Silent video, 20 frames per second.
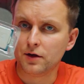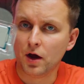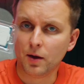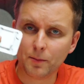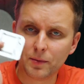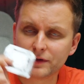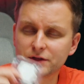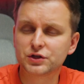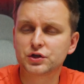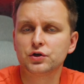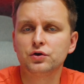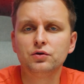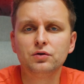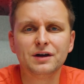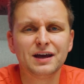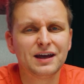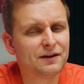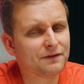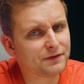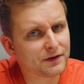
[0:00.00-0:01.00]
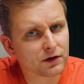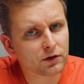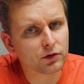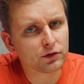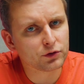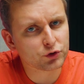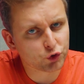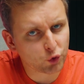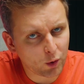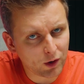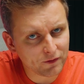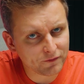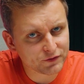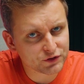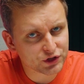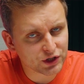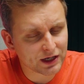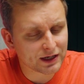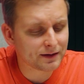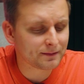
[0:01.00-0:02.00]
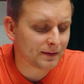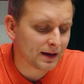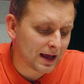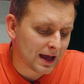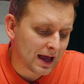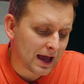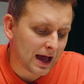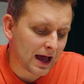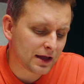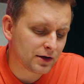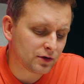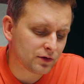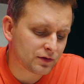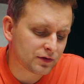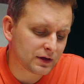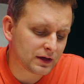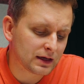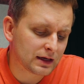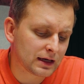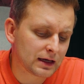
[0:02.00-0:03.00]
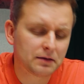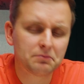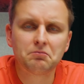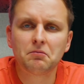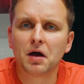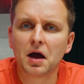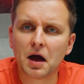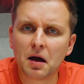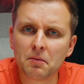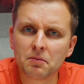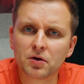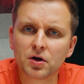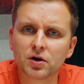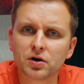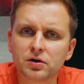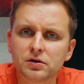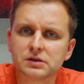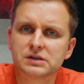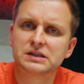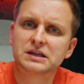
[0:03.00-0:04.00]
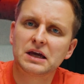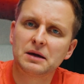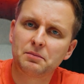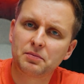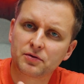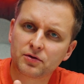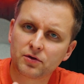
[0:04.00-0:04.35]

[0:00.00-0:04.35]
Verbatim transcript: Number 2, if you're on 12th gen and you're thinking, I'm gonna skip